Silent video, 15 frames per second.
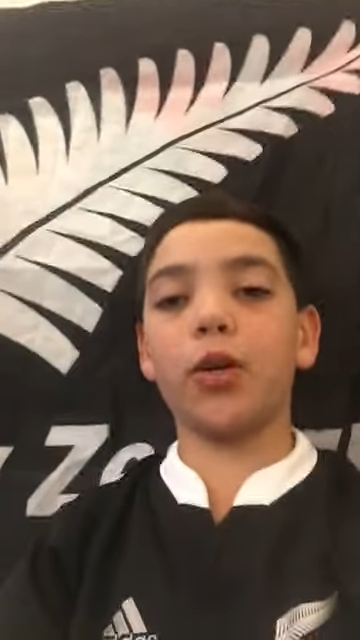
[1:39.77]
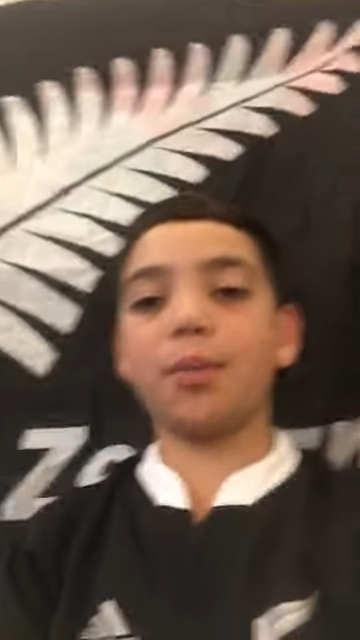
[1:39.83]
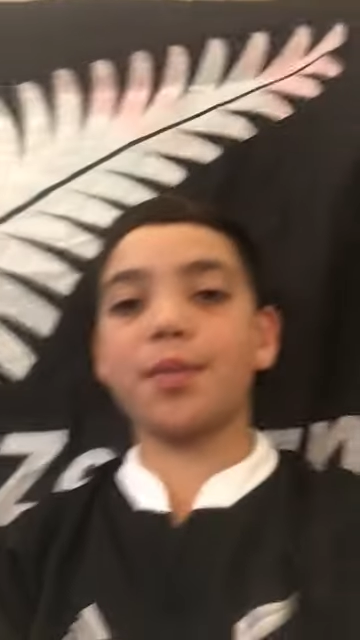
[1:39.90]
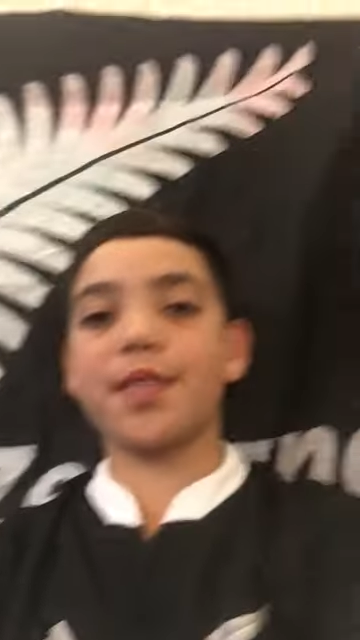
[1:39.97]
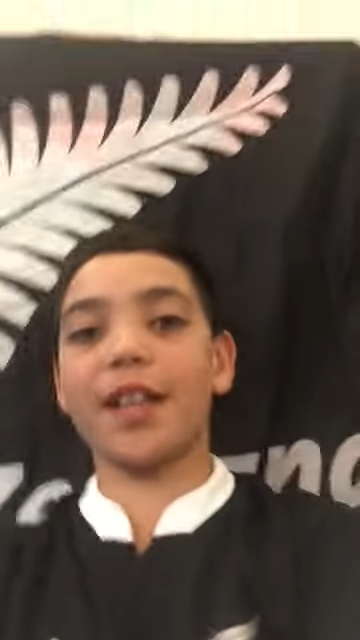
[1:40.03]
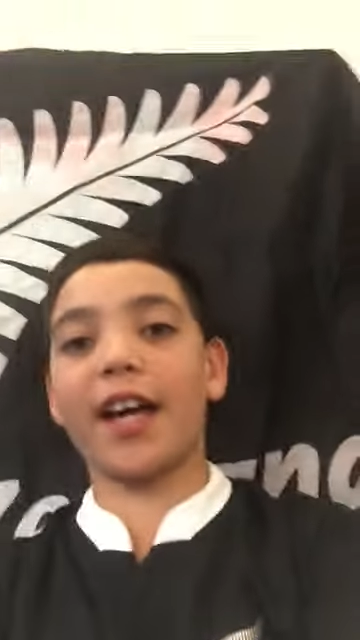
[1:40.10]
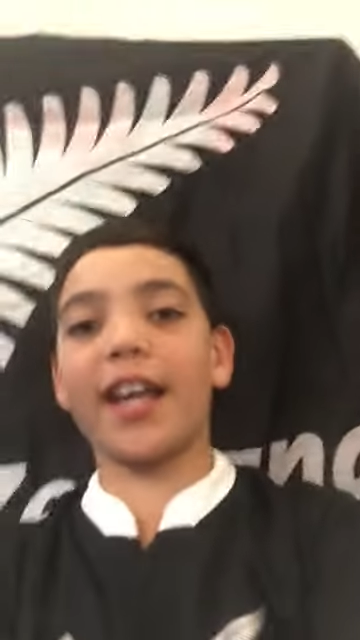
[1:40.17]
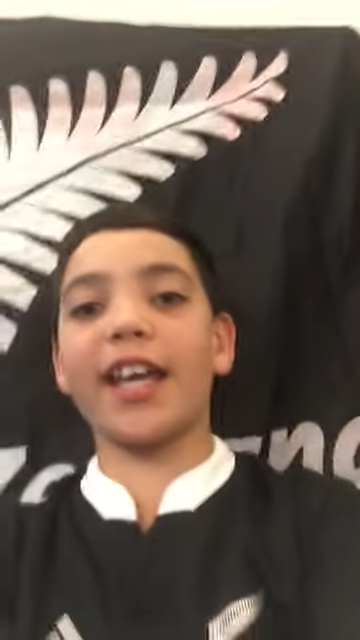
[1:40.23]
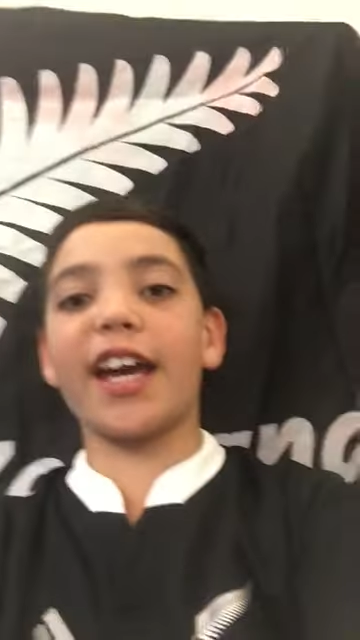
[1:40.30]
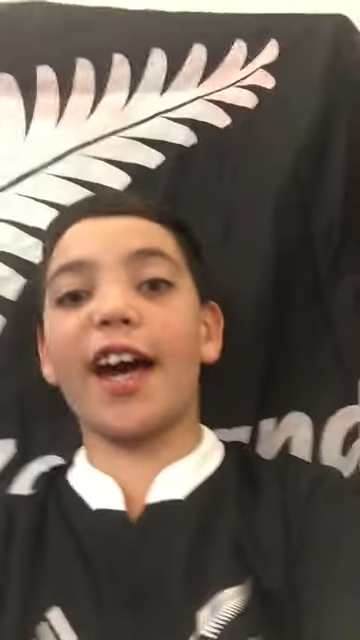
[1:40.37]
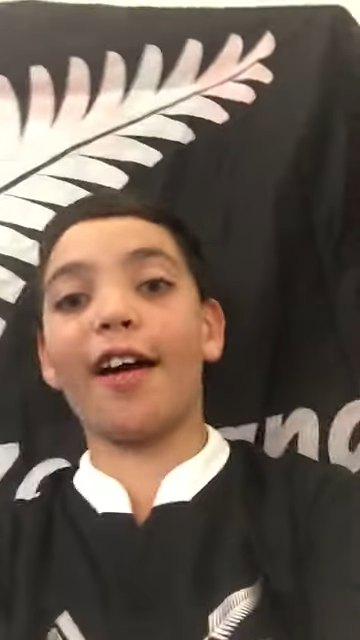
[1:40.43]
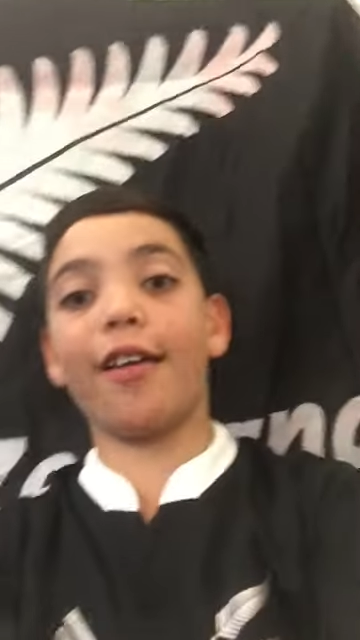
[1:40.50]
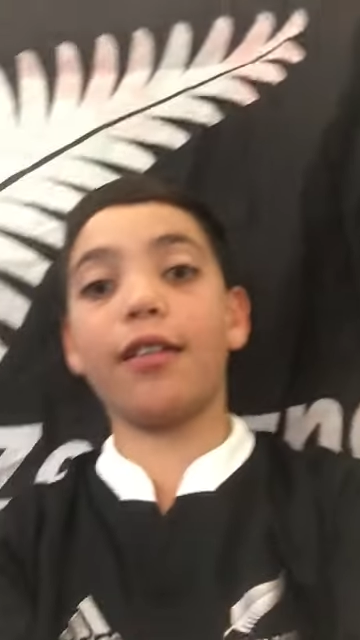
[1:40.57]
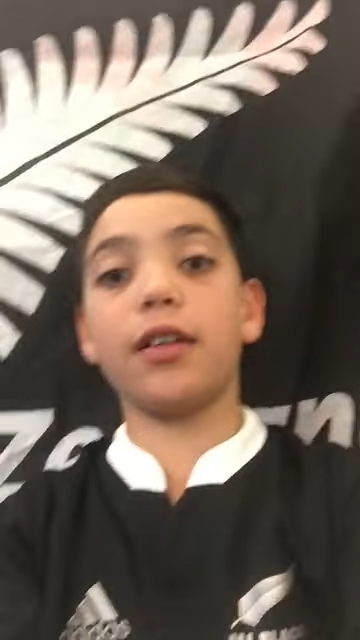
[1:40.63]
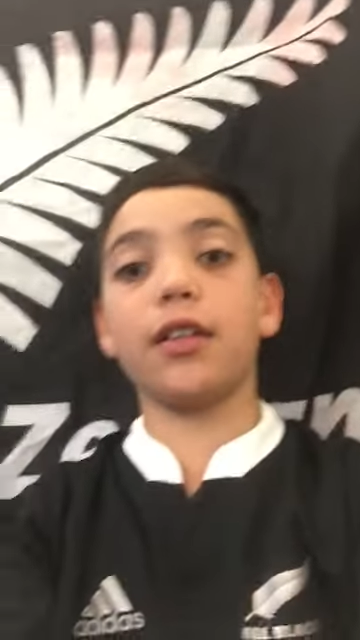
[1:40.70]
Doop signing
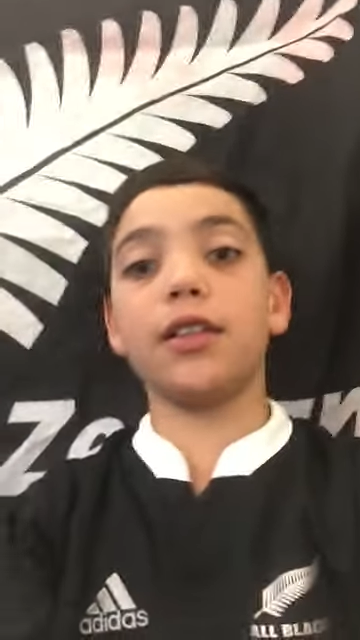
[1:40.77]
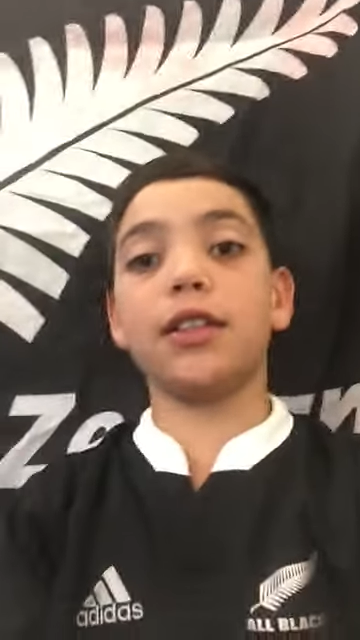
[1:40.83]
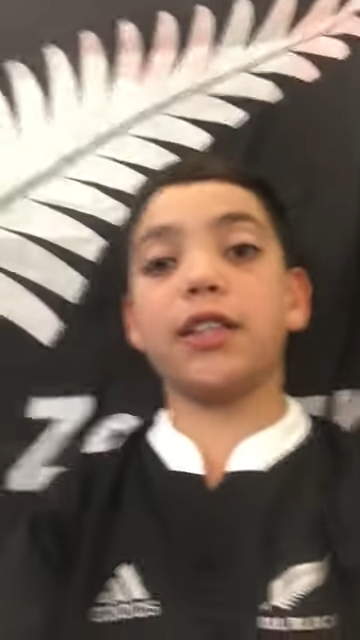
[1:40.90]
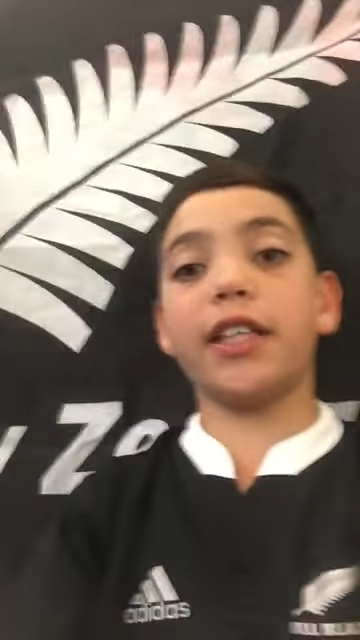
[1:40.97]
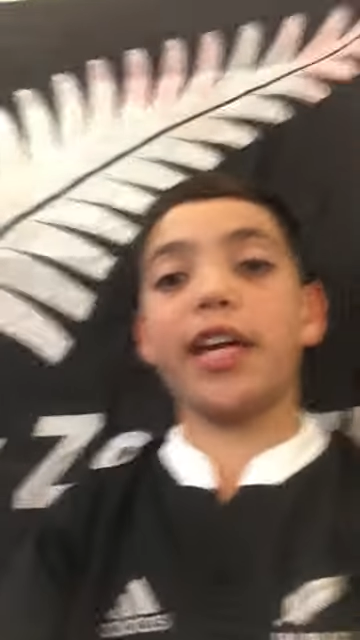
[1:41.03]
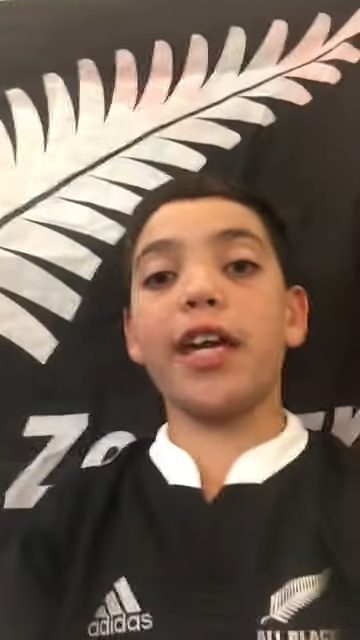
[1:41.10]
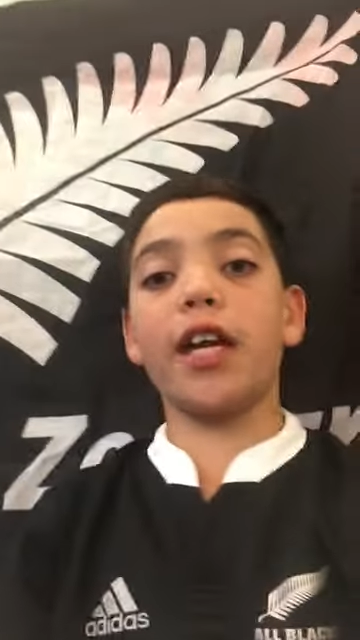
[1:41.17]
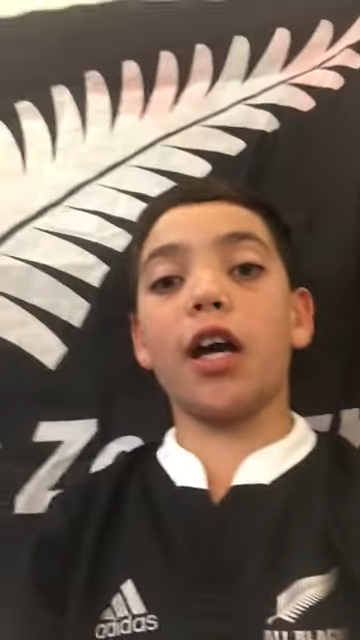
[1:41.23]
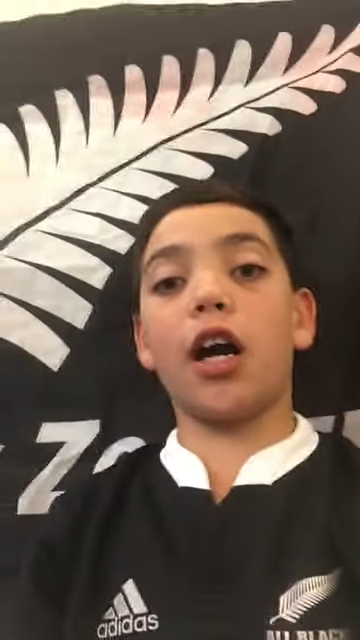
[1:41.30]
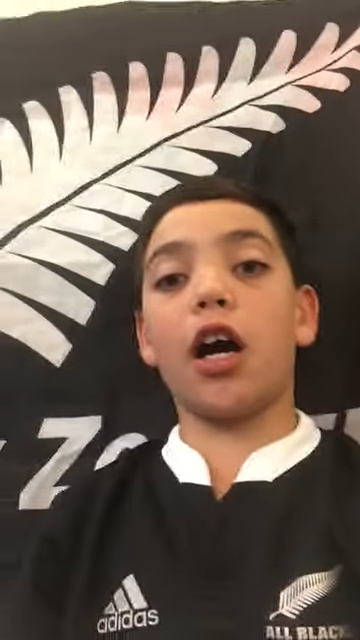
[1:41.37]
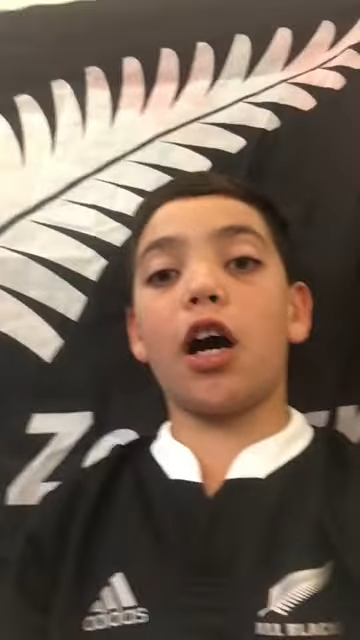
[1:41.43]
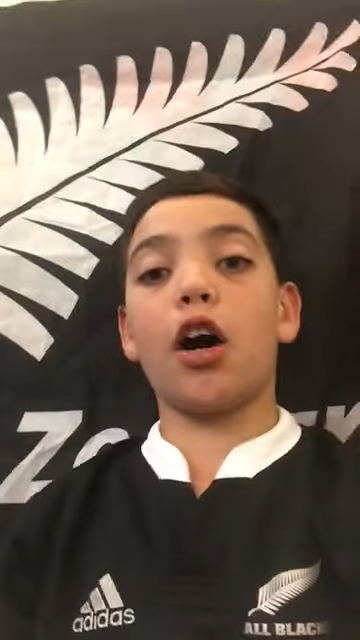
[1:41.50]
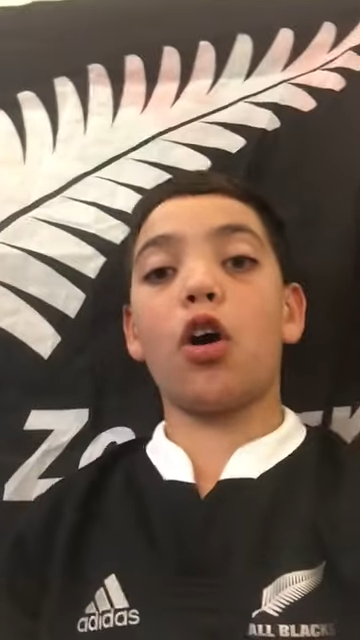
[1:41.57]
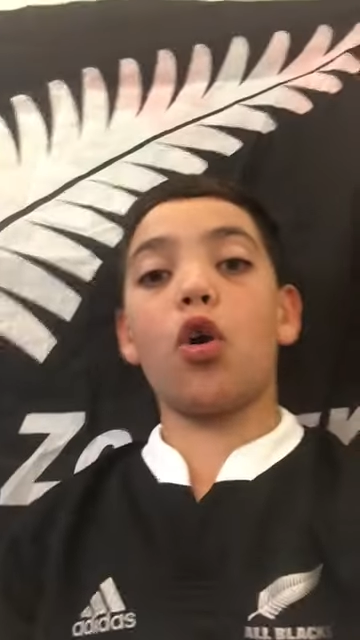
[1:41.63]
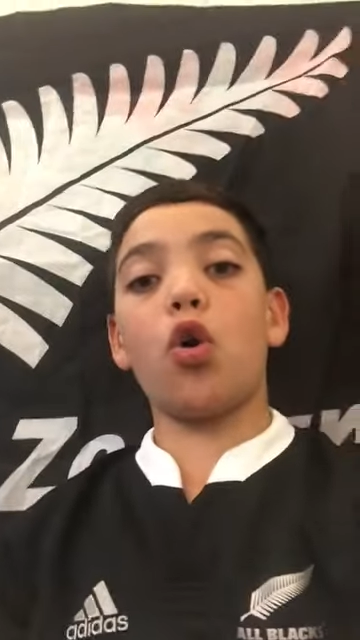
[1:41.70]
out. See
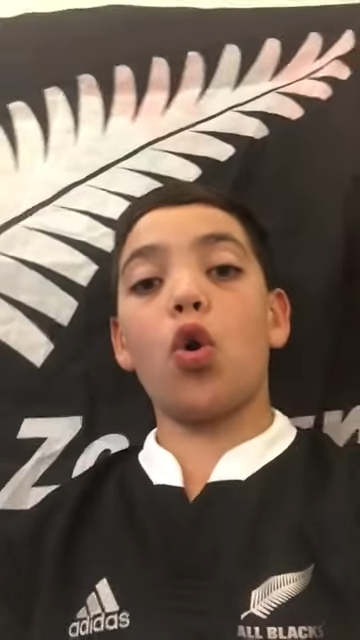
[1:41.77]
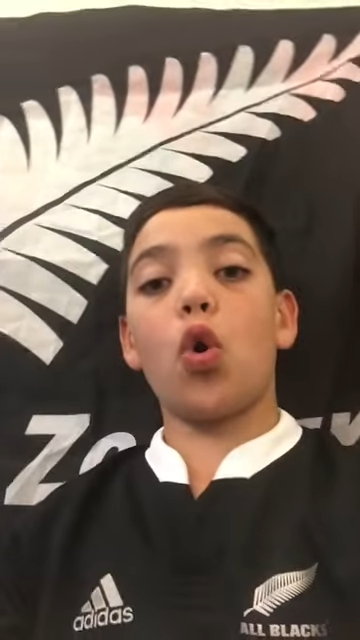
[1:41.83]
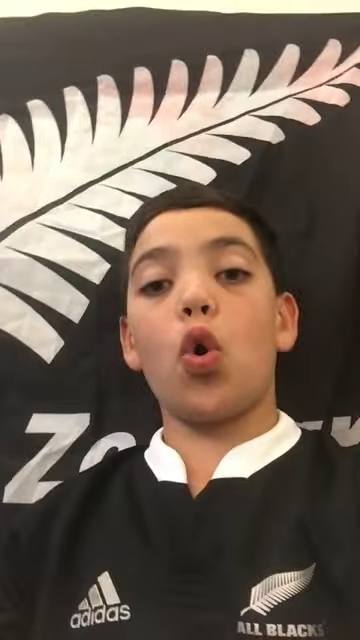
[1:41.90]
ya.